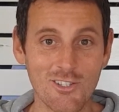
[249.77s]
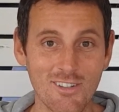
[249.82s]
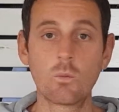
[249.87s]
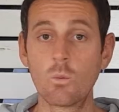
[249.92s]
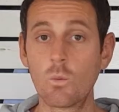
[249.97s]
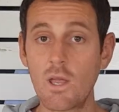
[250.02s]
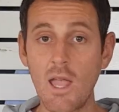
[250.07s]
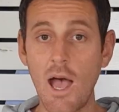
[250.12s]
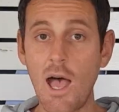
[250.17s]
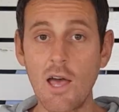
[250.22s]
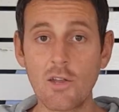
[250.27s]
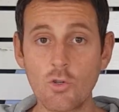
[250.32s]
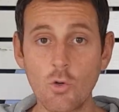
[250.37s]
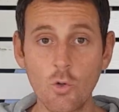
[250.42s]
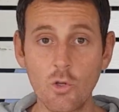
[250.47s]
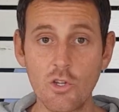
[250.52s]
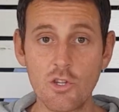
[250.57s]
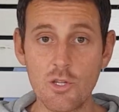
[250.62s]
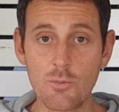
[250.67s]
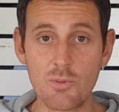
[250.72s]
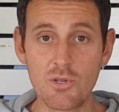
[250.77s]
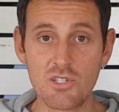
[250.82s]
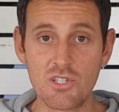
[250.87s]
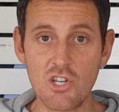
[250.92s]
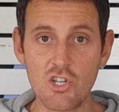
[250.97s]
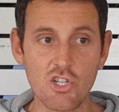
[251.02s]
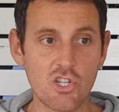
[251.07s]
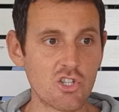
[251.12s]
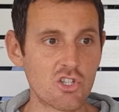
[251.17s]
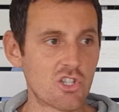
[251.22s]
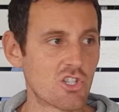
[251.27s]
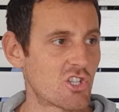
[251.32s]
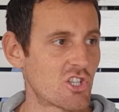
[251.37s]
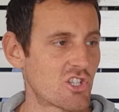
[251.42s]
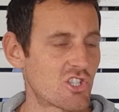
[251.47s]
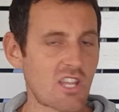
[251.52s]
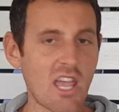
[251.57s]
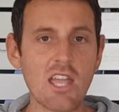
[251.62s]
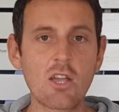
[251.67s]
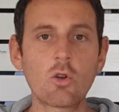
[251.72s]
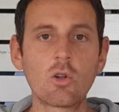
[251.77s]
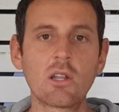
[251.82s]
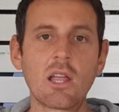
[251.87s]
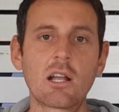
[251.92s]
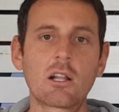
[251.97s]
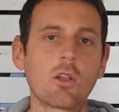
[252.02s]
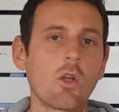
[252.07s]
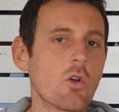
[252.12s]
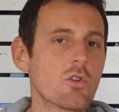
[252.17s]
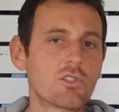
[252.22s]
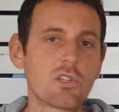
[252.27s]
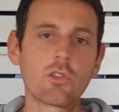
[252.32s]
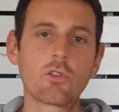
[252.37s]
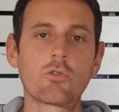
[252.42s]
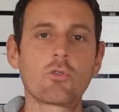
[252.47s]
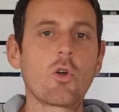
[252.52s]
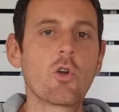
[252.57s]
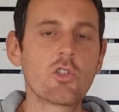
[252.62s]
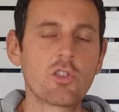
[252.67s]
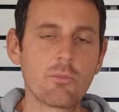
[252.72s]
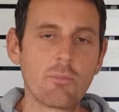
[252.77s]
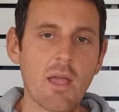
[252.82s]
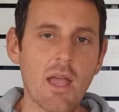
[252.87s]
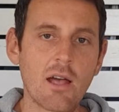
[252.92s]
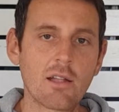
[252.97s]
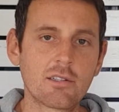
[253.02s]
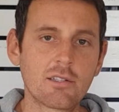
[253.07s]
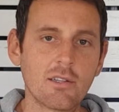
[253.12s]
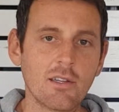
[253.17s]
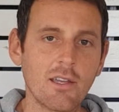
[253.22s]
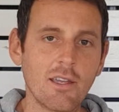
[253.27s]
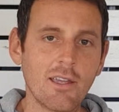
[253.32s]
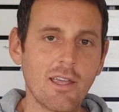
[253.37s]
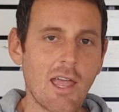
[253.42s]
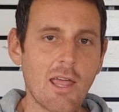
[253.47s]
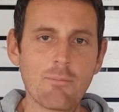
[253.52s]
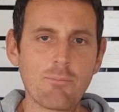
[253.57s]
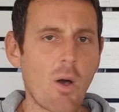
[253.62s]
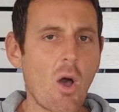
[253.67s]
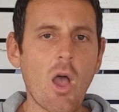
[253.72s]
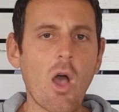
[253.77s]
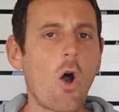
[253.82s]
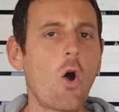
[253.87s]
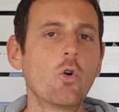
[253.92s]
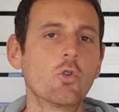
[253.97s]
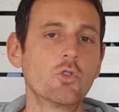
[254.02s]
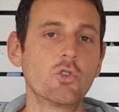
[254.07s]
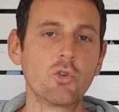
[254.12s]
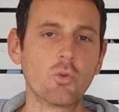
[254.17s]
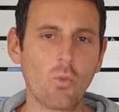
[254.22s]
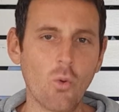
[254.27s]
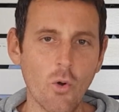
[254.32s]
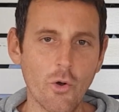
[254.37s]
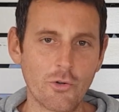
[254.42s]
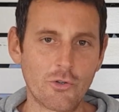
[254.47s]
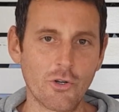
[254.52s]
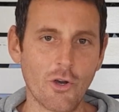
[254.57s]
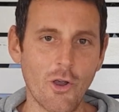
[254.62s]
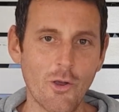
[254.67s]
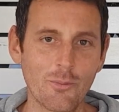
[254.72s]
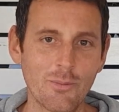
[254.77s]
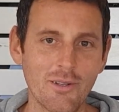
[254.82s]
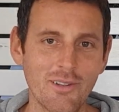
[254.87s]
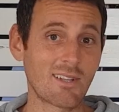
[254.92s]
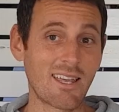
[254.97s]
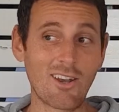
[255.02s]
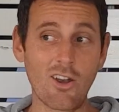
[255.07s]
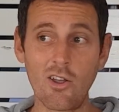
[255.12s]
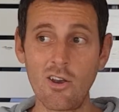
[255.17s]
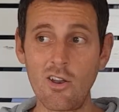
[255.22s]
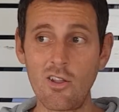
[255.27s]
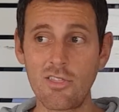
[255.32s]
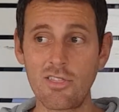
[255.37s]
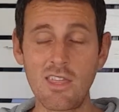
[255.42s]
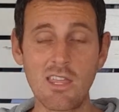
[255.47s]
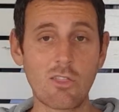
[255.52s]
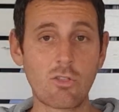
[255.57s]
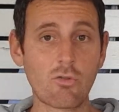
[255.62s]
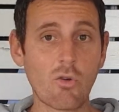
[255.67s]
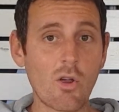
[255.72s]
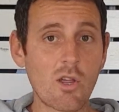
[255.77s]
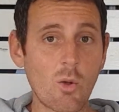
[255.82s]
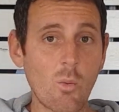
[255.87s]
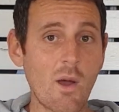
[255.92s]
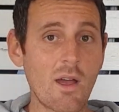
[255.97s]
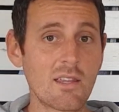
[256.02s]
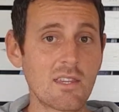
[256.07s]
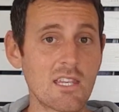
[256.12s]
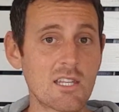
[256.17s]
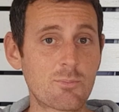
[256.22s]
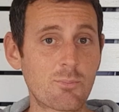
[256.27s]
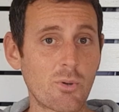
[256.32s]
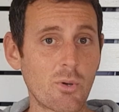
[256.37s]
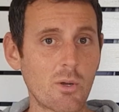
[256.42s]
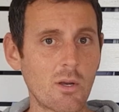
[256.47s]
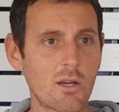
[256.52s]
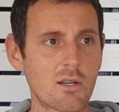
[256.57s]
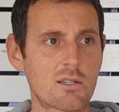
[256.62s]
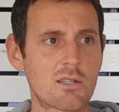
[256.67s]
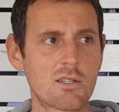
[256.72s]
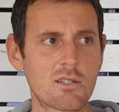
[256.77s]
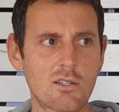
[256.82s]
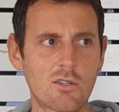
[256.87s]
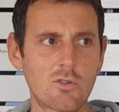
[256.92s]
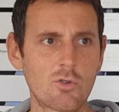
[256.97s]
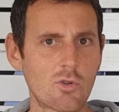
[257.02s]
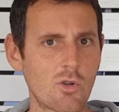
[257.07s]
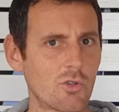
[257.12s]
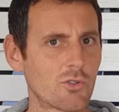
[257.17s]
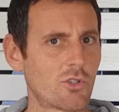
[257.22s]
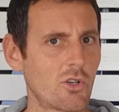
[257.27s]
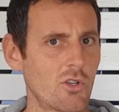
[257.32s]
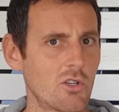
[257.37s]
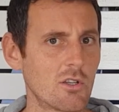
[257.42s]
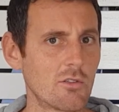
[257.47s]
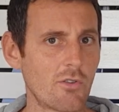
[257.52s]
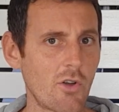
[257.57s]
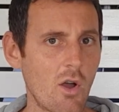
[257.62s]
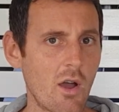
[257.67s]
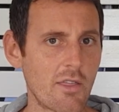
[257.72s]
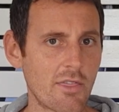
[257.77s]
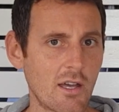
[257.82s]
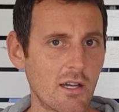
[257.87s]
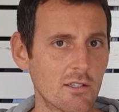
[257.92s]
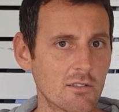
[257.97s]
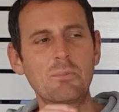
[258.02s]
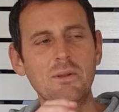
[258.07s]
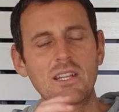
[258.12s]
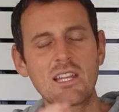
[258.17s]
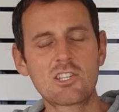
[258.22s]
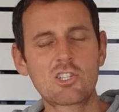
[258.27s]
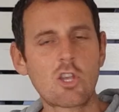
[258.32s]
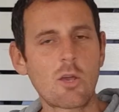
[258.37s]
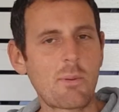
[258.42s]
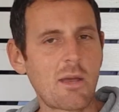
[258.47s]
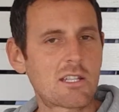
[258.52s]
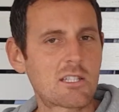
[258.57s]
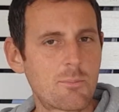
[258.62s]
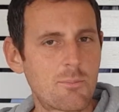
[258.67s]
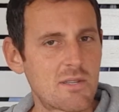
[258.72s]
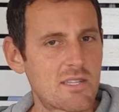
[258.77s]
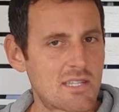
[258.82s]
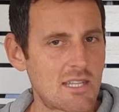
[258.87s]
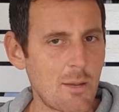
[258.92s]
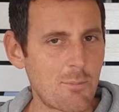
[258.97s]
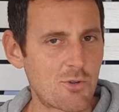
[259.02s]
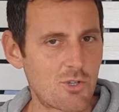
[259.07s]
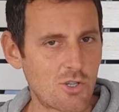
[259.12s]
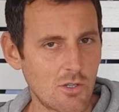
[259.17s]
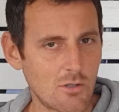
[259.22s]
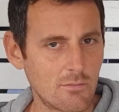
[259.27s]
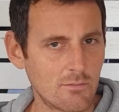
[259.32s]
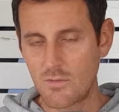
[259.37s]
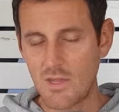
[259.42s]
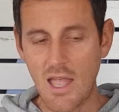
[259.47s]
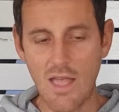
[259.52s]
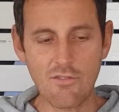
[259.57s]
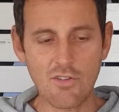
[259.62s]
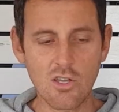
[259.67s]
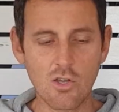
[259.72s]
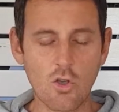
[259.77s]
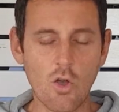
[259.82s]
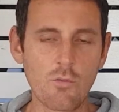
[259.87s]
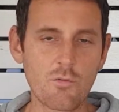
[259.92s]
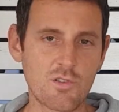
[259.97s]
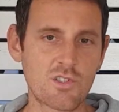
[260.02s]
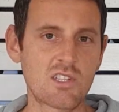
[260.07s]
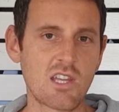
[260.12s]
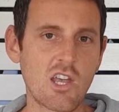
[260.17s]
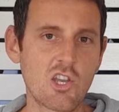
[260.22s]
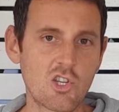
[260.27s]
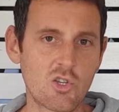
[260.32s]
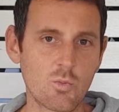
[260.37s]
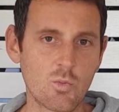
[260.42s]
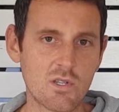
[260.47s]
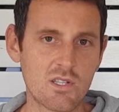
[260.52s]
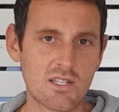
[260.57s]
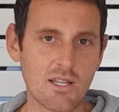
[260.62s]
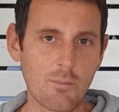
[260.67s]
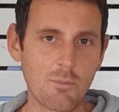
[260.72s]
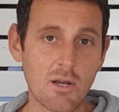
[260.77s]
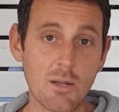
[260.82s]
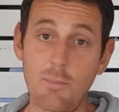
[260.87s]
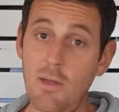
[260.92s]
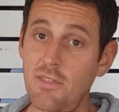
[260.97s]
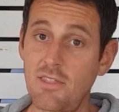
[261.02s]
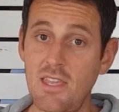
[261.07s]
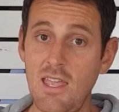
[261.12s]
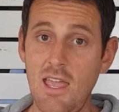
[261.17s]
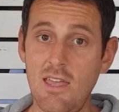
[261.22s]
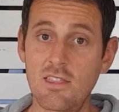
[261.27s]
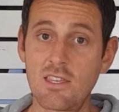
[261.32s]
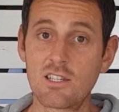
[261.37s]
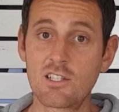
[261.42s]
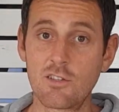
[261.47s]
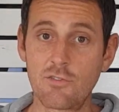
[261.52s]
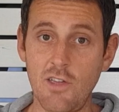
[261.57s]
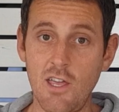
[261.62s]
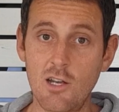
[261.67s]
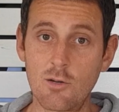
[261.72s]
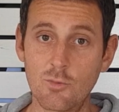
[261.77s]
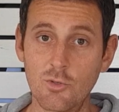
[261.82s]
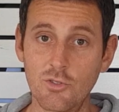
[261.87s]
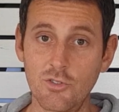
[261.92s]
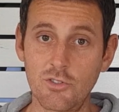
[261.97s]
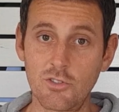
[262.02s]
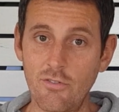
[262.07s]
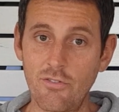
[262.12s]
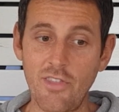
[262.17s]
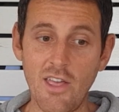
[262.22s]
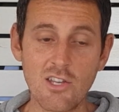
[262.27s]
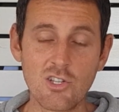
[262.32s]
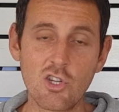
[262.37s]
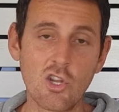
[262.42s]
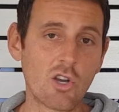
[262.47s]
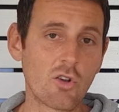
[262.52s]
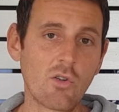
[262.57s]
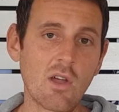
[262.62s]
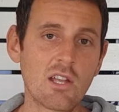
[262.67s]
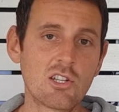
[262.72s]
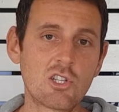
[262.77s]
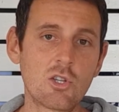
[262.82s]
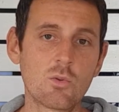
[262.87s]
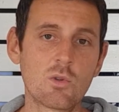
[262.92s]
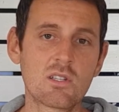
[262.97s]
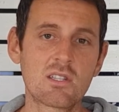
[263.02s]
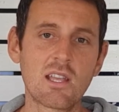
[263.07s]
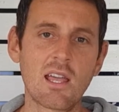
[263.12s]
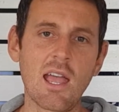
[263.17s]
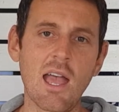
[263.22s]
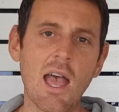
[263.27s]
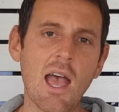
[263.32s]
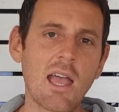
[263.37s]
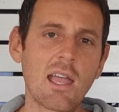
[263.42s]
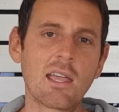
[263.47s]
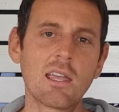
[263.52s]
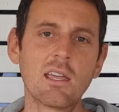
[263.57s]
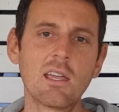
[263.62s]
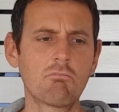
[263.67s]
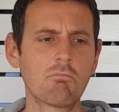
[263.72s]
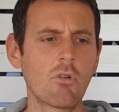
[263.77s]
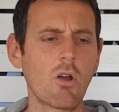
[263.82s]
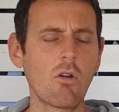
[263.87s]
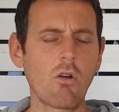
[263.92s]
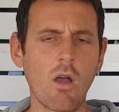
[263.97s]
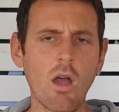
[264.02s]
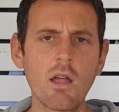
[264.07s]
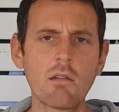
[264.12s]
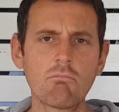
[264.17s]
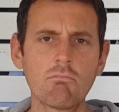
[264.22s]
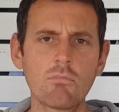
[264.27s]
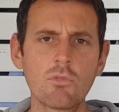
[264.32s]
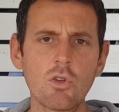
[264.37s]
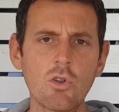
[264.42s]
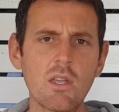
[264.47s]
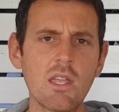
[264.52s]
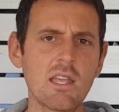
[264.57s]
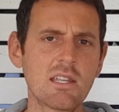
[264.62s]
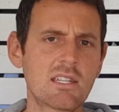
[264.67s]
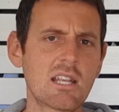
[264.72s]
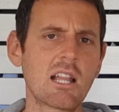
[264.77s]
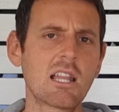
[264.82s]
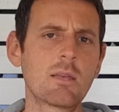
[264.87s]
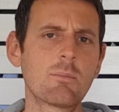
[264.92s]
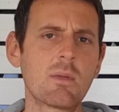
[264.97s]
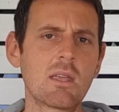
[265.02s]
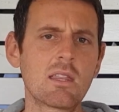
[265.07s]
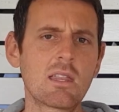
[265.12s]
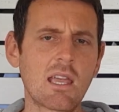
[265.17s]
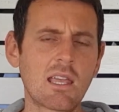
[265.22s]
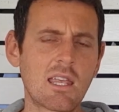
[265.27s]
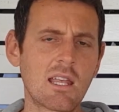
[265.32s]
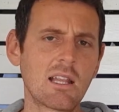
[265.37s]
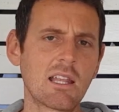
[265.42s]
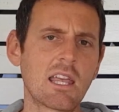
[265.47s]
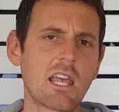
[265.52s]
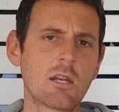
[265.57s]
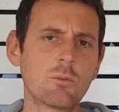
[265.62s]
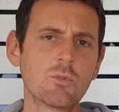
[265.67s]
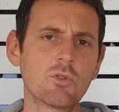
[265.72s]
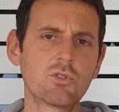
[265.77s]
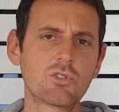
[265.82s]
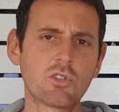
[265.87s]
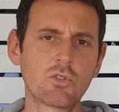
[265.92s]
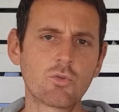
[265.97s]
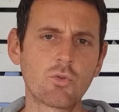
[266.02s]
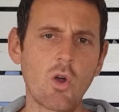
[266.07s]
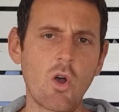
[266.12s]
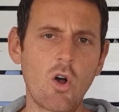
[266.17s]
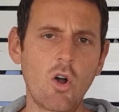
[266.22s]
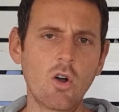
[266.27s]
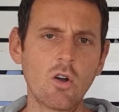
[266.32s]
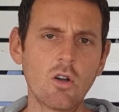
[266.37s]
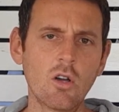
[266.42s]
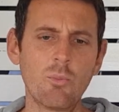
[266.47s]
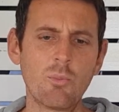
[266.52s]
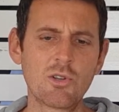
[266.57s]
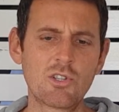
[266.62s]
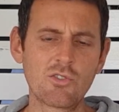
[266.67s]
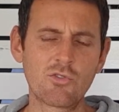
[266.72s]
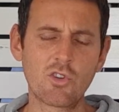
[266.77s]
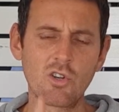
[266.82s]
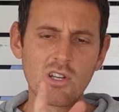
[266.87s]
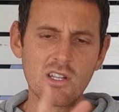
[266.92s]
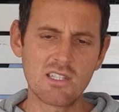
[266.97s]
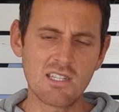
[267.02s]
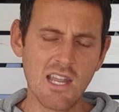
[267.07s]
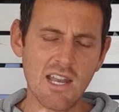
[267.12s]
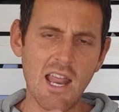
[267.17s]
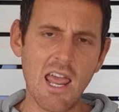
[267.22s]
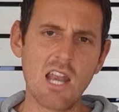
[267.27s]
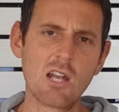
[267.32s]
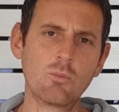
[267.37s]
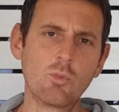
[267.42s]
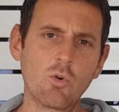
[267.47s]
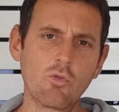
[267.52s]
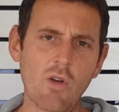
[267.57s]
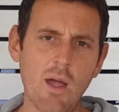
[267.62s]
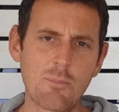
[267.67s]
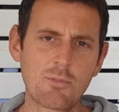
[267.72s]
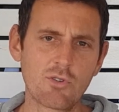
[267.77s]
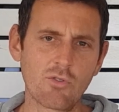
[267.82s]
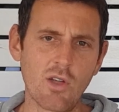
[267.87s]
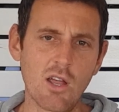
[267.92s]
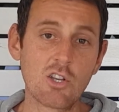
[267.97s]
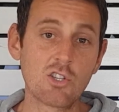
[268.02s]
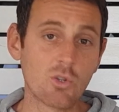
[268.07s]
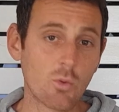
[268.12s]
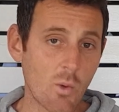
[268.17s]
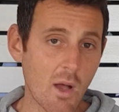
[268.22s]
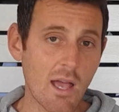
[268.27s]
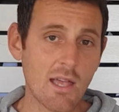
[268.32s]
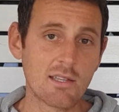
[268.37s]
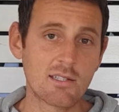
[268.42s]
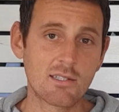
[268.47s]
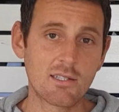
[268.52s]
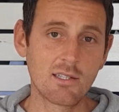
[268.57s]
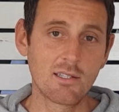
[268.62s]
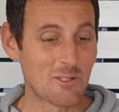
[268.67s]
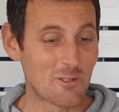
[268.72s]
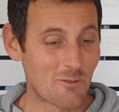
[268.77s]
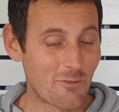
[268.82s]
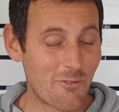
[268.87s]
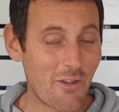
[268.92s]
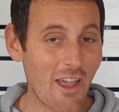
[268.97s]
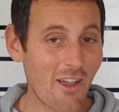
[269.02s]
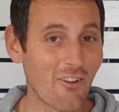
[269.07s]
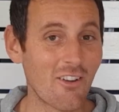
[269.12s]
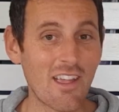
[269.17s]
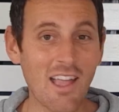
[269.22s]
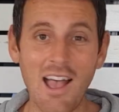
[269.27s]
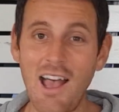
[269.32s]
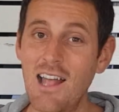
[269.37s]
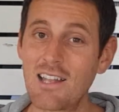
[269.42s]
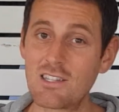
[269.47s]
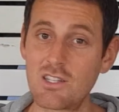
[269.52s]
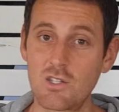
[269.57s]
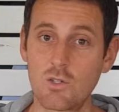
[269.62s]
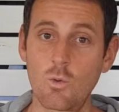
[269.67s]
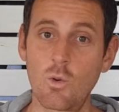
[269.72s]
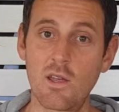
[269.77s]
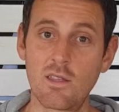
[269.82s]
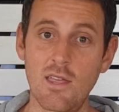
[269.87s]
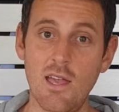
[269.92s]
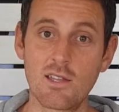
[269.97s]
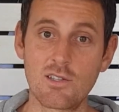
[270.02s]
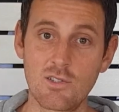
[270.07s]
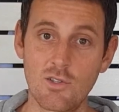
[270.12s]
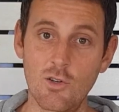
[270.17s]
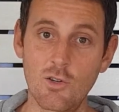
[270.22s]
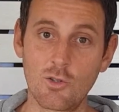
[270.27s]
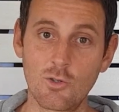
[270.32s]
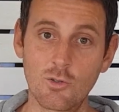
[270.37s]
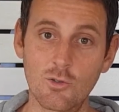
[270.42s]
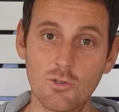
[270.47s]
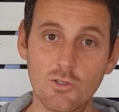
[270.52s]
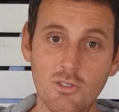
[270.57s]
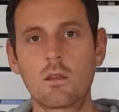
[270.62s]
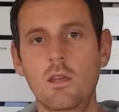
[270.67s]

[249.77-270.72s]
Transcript: We aren't all in the position to just take all our clothes and throw them out and buy a whole new wardrobe. And I don't think throwing away these products is a good alternative either. But let's go back to perception. You're having a conversation with somebody about the ethics of animals. They turn around to you and say, hey, all right, you're here telling me that killing animals is wrong, but you've got a dead animal wrapped around your waist. It's very hard to square that circle.